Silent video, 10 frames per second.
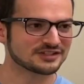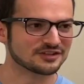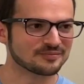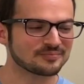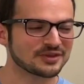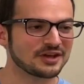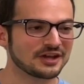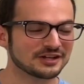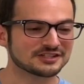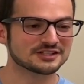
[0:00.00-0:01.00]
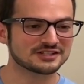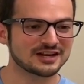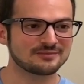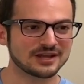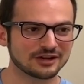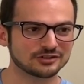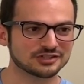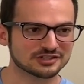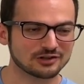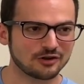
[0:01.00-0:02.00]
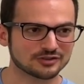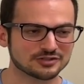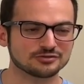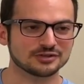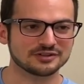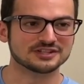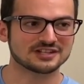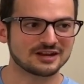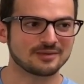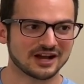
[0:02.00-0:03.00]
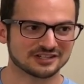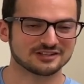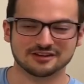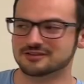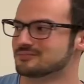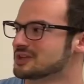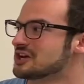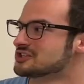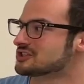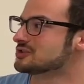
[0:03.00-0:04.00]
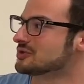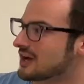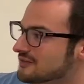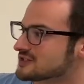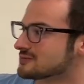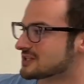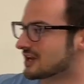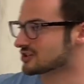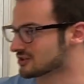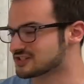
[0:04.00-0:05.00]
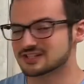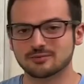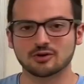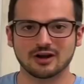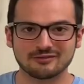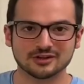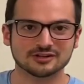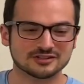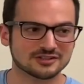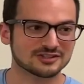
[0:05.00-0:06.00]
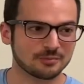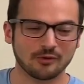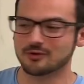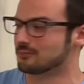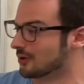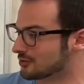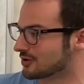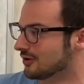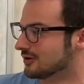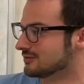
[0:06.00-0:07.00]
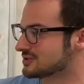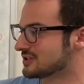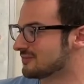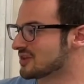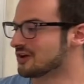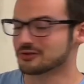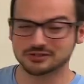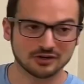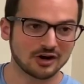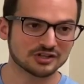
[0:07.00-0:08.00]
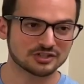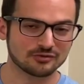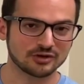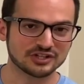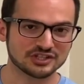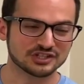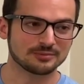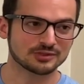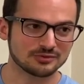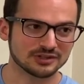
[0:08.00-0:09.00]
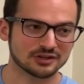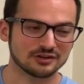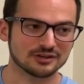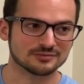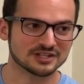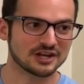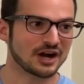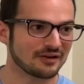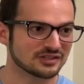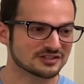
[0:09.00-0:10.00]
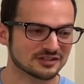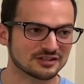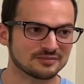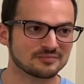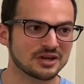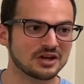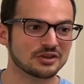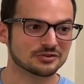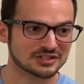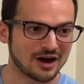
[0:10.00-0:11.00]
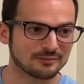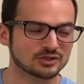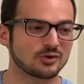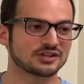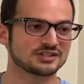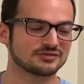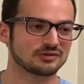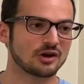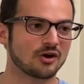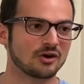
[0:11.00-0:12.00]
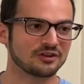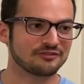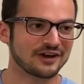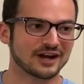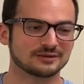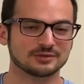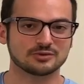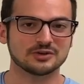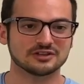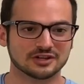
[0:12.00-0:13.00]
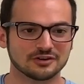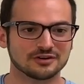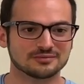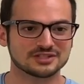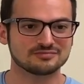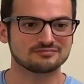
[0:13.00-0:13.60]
see. It's the same negligence lawsuit in the same accident, so you would have substantially similar evidence to support both claims. There's a logical relationship between the claims, and obviously, there's common questions of law and fact between the claims.